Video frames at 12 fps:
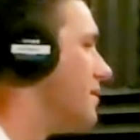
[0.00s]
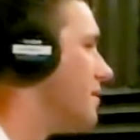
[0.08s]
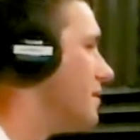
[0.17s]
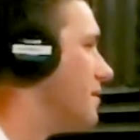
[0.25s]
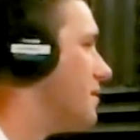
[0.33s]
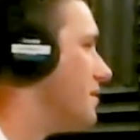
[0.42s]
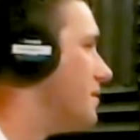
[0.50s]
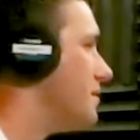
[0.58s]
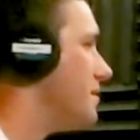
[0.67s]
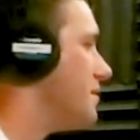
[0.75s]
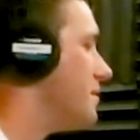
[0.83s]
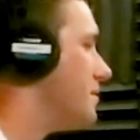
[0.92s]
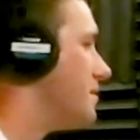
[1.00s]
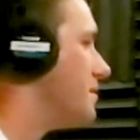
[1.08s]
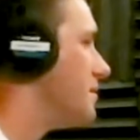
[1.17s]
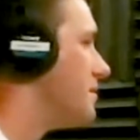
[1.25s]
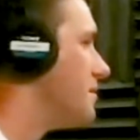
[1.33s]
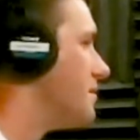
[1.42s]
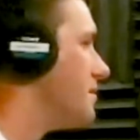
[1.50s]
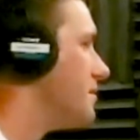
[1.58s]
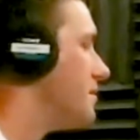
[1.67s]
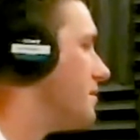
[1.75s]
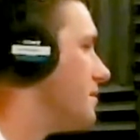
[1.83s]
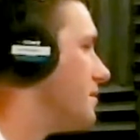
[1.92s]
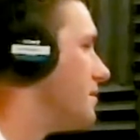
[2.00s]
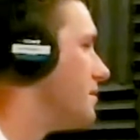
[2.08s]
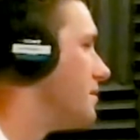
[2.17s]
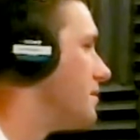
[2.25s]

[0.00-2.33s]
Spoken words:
[no speech]